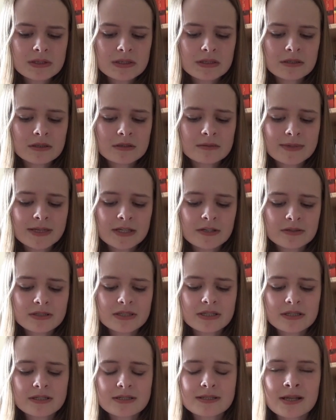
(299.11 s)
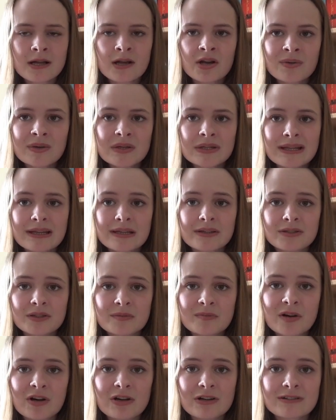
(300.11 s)
Oh my goodness, I hope you like
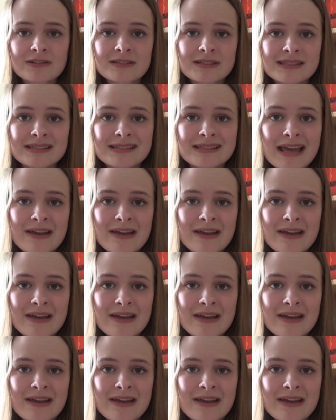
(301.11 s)
your box.